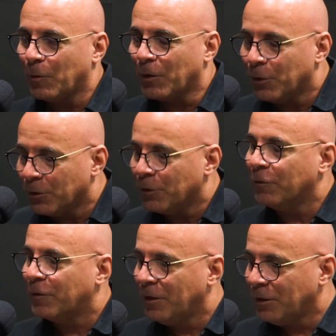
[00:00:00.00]

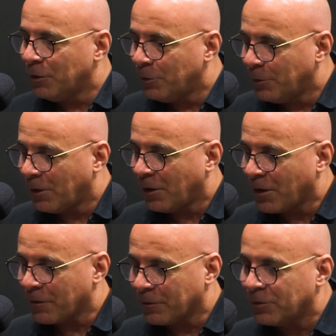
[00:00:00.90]
You
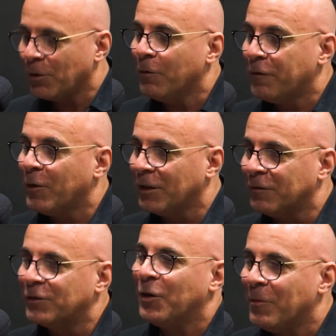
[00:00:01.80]
are so full
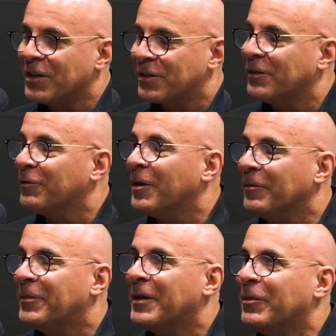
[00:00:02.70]
of so much of
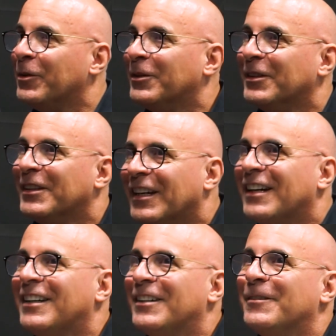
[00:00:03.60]
what people
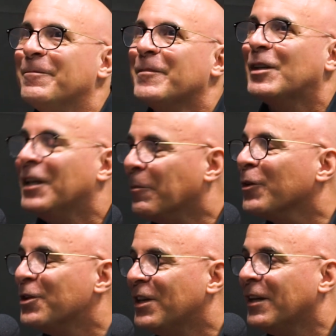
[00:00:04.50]
can
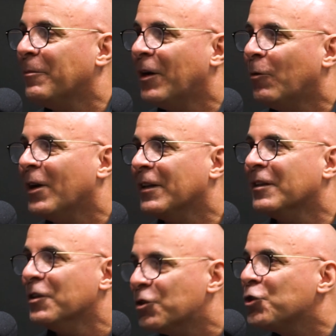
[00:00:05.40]
appreciate about what
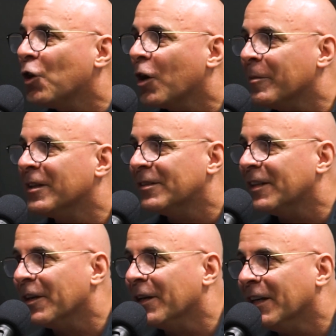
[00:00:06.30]
this charm of this
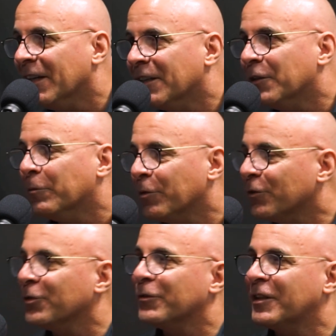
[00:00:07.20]
area, and you've
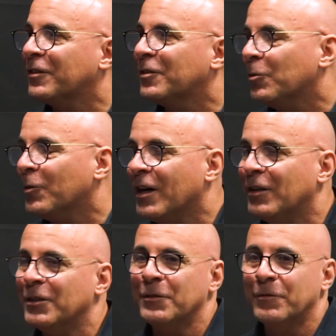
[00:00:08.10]
preserved it so
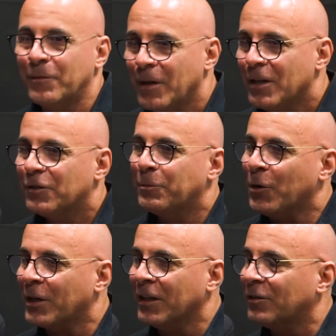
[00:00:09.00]
well, and you've
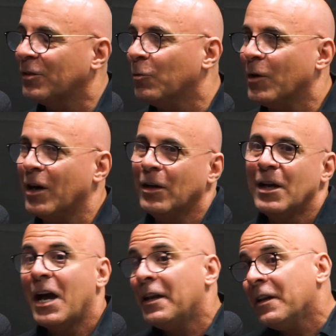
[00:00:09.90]
spoken it so well,
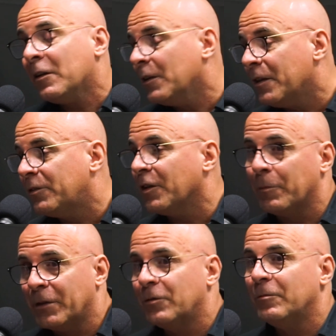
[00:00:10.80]
and not only this
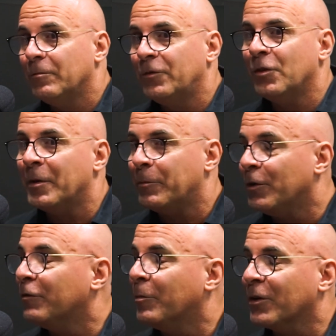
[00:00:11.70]
area but so many
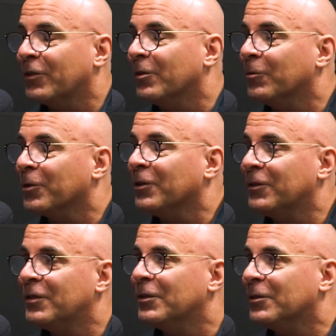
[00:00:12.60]
beautiful parts of the
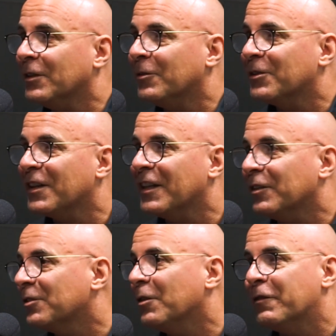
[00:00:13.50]
world too. Which I think
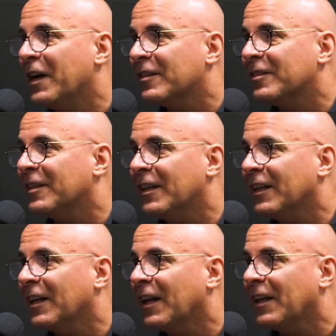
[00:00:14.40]
is so
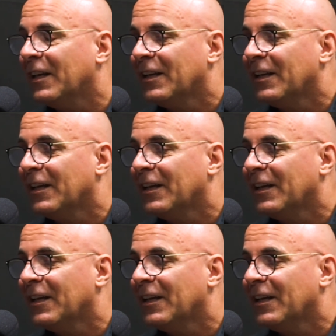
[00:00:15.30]
fascinating, and